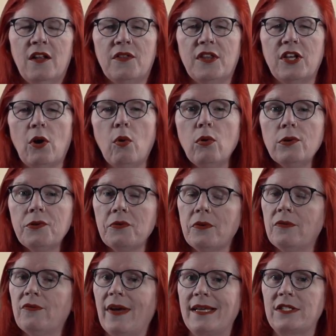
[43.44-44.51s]
The older
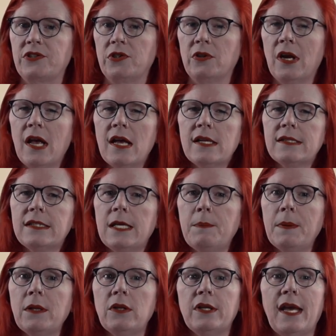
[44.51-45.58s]
investor
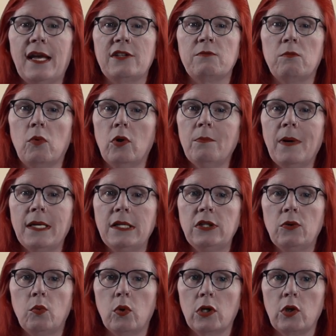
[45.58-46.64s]
typically has more money
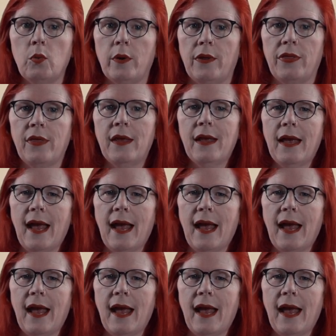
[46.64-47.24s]
to work with